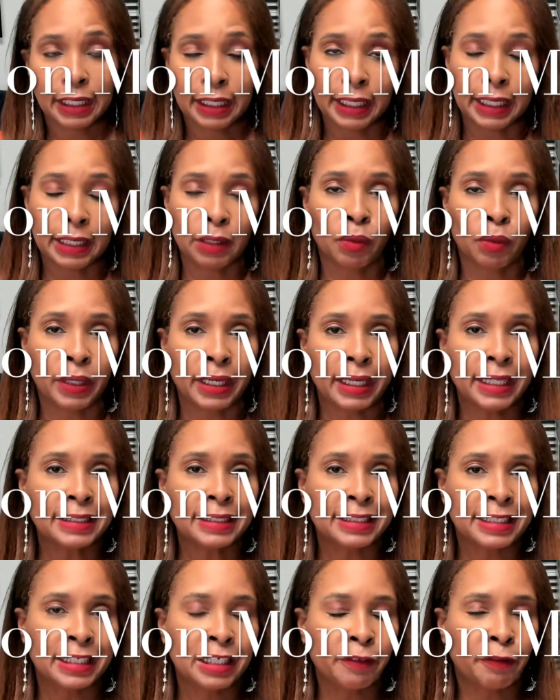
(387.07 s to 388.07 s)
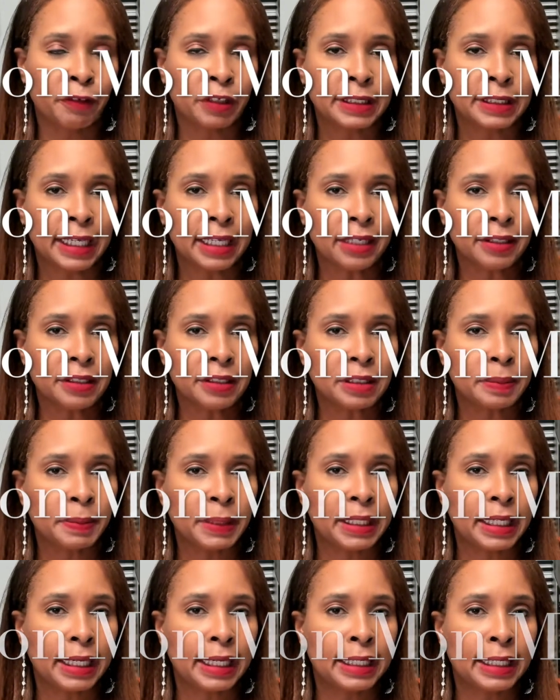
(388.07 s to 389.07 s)
In a way, it's good for sellers
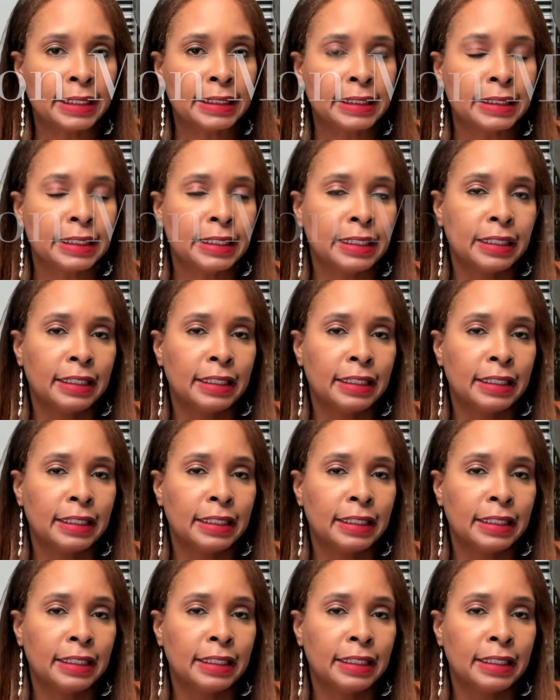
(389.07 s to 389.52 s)
because